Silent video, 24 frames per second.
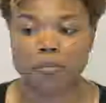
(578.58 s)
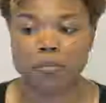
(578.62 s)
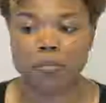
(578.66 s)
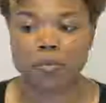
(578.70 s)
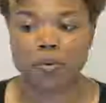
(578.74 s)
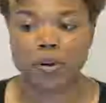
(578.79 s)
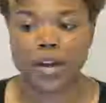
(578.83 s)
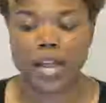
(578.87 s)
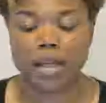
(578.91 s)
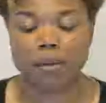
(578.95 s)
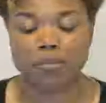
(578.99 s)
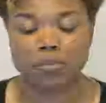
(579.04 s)

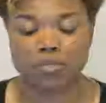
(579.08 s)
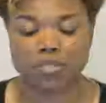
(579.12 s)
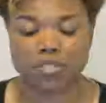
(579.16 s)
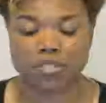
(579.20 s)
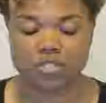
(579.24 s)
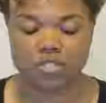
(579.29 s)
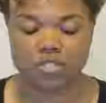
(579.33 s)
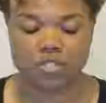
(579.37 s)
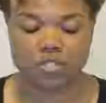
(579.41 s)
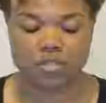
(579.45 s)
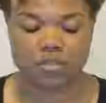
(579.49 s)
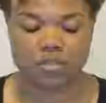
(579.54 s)
were able to
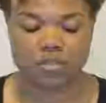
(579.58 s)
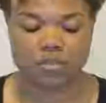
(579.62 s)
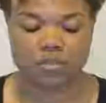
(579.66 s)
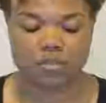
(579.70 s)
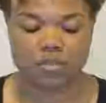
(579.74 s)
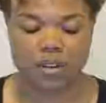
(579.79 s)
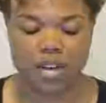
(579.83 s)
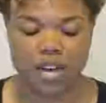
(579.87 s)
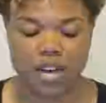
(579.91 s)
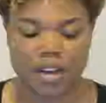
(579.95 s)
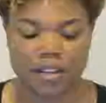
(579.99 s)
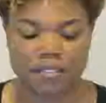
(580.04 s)
do
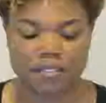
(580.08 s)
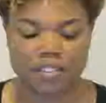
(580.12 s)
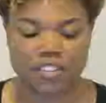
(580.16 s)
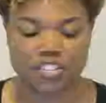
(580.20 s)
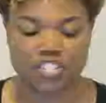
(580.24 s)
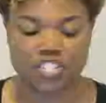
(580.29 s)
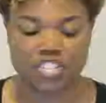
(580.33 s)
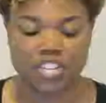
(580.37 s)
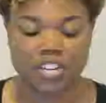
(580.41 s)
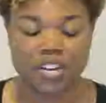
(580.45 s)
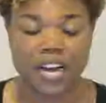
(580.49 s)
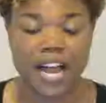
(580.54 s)

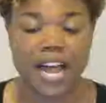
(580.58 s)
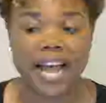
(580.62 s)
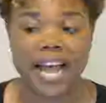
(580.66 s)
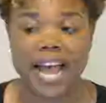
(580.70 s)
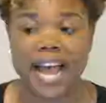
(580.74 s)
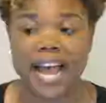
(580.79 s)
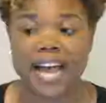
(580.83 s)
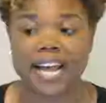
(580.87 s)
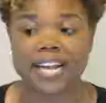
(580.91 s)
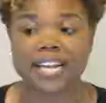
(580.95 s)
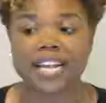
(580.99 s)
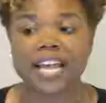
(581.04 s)
this year, I
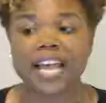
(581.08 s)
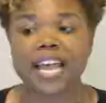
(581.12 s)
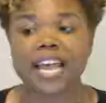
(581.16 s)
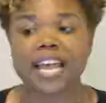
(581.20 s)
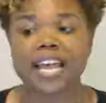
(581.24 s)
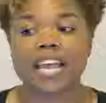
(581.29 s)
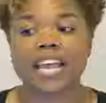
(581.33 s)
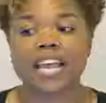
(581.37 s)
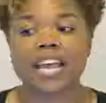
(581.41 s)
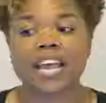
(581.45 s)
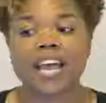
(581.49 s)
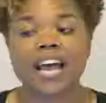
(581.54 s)
had
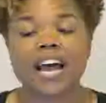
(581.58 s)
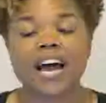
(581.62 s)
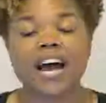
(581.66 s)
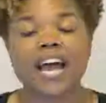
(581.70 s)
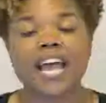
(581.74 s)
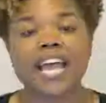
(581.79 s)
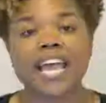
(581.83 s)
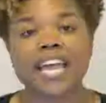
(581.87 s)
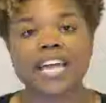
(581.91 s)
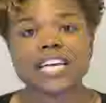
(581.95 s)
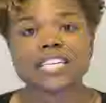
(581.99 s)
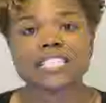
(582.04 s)
a
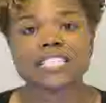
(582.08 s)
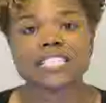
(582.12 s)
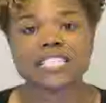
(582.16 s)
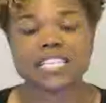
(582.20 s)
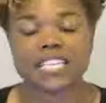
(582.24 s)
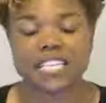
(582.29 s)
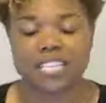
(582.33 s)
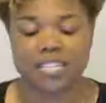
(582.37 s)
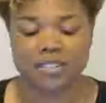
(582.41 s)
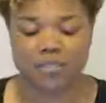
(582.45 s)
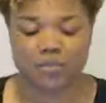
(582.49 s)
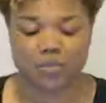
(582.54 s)
hand
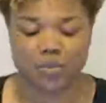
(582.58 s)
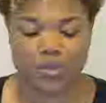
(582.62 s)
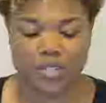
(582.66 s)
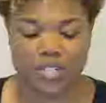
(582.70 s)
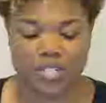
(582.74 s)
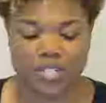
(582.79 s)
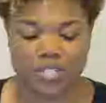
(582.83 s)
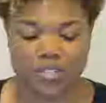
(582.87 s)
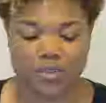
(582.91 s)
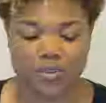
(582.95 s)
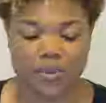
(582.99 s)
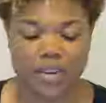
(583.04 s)
in,
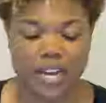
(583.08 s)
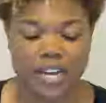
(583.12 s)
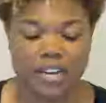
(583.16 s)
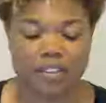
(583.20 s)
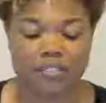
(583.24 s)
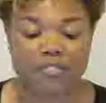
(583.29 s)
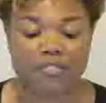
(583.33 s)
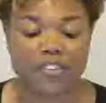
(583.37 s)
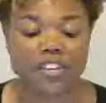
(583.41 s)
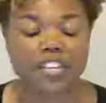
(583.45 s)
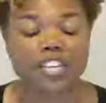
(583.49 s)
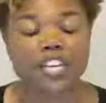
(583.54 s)
was create a
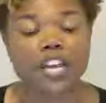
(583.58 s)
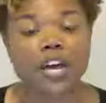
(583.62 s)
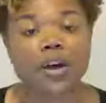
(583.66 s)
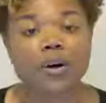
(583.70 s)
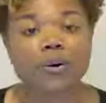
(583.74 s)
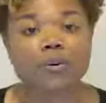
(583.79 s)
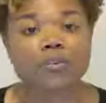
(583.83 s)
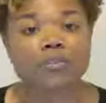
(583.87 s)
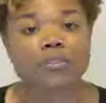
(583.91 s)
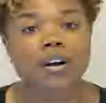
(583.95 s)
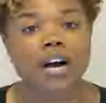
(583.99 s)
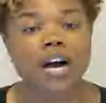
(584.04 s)

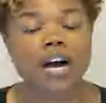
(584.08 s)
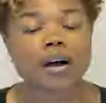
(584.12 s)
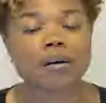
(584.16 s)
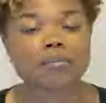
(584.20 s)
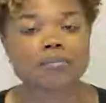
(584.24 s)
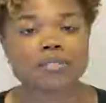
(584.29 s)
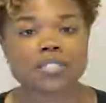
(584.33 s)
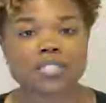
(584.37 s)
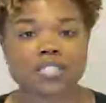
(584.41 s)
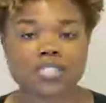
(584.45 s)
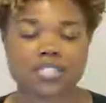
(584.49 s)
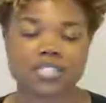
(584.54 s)
video
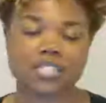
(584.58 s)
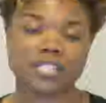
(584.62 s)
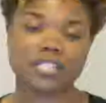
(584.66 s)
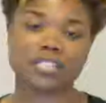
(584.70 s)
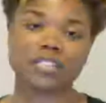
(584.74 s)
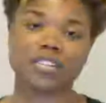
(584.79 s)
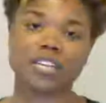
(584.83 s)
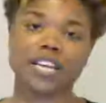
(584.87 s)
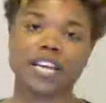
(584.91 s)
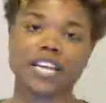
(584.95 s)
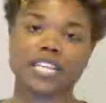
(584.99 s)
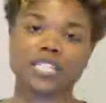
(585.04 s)
to
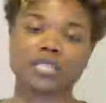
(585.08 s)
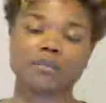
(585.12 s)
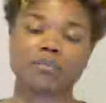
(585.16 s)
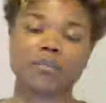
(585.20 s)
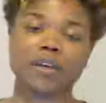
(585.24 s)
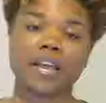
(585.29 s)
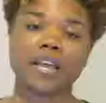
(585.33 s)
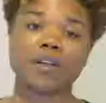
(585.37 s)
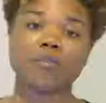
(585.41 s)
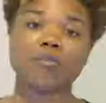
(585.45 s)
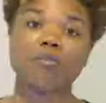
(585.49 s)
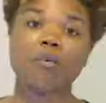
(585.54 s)

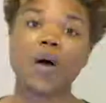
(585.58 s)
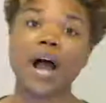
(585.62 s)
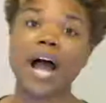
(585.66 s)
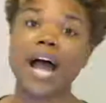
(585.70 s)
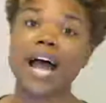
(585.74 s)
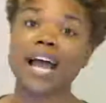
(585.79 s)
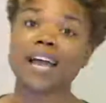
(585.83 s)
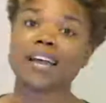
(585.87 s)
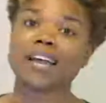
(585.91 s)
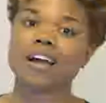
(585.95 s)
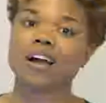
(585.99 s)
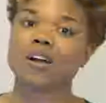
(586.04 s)
explain
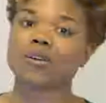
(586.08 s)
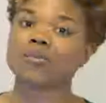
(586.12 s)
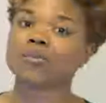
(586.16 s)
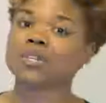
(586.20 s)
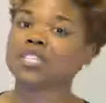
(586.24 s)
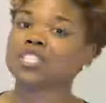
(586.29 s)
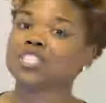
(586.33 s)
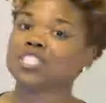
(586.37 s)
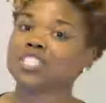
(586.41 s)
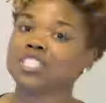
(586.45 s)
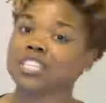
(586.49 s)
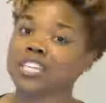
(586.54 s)
why our
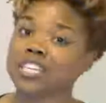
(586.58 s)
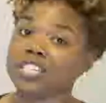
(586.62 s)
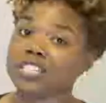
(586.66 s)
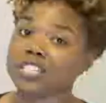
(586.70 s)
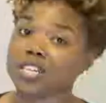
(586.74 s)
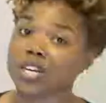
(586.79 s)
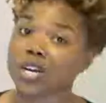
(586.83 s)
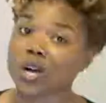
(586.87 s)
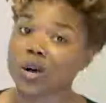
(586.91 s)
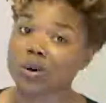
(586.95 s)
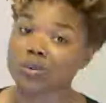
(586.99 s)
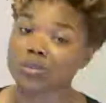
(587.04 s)
region needs
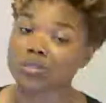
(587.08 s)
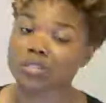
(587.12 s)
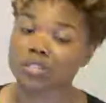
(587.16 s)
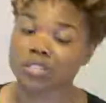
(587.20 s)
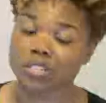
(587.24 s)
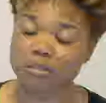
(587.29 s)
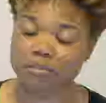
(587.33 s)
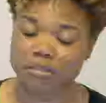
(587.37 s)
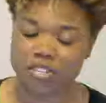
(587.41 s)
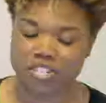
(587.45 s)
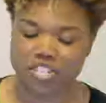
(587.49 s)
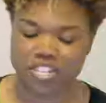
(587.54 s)
a coastal
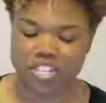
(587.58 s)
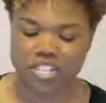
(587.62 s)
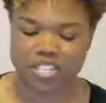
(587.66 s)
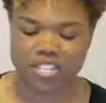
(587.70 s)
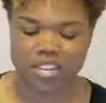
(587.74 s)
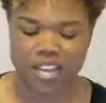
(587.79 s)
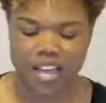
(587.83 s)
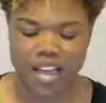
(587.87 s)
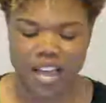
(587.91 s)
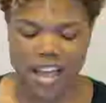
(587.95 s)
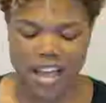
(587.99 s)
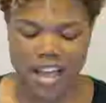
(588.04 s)
commission.
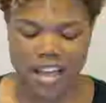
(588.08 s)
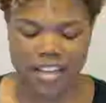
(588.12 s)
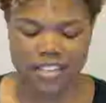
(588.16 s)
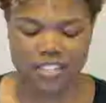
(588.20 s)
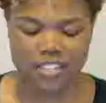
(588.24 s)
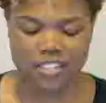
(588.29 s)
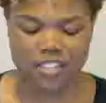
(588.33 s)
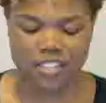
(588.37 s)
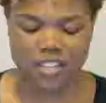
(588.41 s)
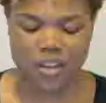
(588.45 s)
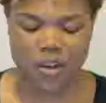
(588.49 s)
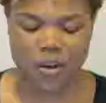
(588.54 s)
And
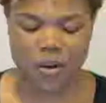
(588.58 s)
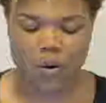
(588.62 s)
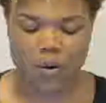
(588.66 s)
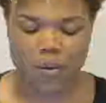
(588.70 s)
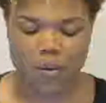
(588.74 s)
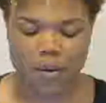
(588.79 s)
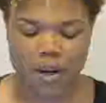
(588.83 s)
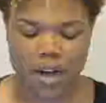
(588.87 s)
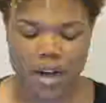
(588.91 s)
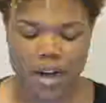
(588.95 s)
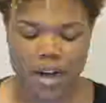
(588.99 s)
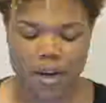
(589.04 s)

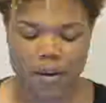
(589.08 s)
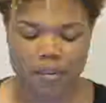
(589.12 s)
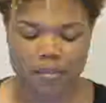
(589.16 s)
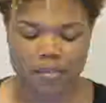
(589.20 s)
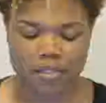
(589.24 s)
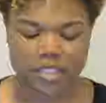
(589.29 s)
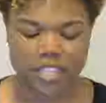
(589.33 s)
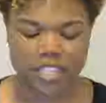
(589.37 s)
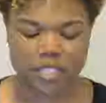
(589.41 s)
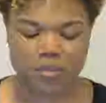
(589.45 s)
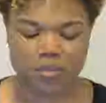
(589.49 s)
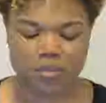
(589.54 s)
so
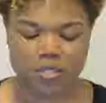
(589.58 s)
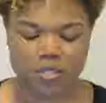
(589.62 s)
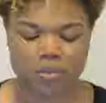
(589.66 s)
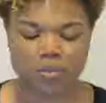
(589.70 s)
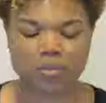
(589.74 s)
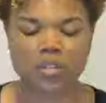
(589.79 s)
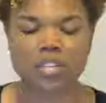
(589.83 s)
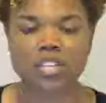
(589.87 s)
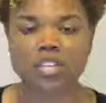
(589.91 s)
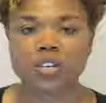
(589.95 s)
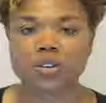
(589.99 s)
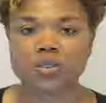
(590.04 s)
this was a
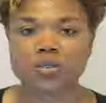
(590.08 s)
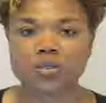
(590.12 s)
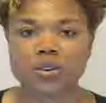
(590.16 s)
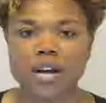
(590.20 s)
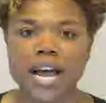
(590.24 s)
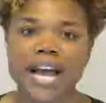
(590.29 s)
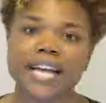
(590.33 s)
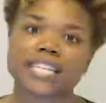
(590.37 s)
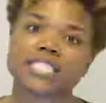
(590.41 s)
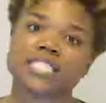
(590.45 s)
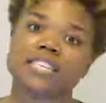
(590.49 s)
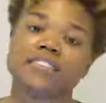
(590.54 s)
really cool
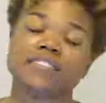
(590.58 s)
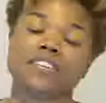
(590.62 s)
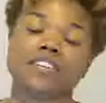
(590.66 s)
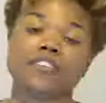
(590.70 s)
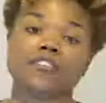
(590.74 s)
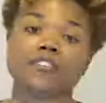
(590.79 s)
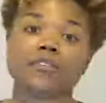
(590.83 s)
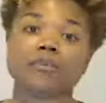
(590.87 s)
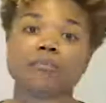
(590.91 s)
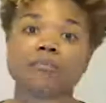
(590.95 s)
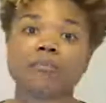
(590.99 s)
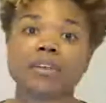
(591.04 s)
activity
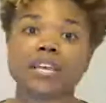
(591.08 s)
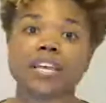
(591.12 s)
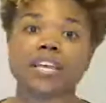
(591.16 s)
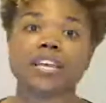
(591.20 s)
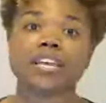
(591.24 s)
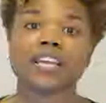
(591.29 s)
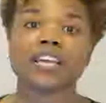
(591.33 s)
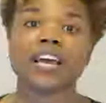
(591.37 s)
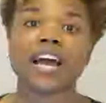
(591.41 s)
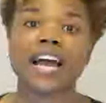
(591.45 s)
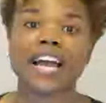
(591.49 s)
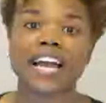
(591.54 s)
for
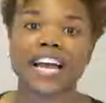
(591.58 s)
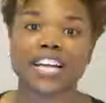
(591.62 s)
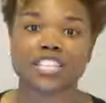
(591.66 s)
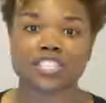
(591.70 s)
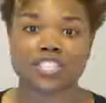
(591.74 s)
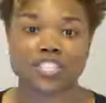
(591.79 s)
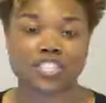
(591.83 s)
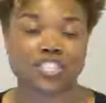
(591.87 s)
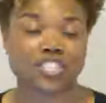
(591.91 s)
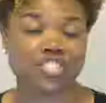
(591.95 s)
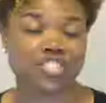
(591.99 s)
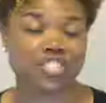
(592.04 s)
me. I got
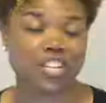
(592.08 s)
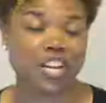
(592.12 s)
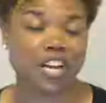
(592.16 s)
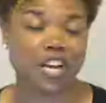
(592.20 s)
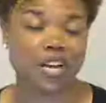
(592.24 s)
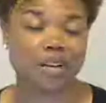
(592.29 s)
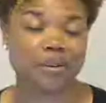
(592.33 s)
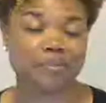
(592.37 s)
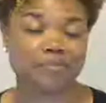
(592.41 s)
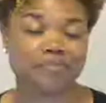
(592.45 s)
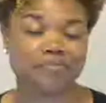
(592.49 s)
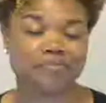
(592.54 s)

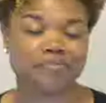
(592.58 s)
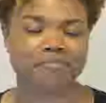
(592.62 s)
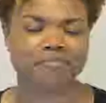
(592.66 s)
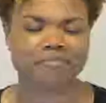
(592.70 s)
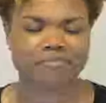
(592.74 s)
to